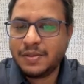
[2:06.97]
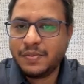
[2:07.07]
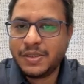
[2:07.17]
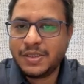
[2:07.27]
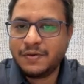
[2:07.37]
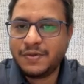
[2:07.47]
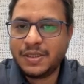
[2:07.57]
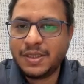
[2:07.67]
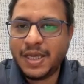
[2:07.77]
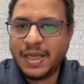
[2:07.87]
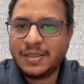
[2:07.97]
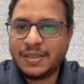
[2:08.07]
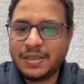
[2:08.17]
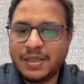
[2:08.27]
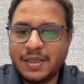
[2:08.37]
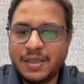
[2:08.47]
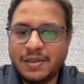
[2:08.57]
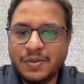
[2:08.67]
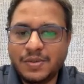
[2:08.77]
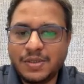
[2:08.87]
Once you have done that,
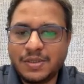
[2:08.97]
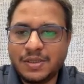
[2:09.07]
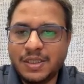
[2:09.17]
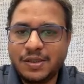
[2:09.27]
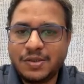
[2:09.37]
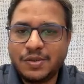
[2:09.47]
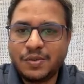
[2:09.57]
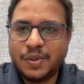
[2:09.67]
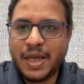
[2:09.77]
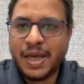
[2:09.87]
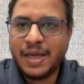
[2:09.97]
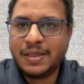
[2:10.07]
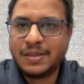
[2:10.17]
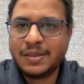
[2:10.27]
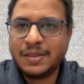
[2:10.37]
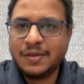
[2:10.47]
you just need to add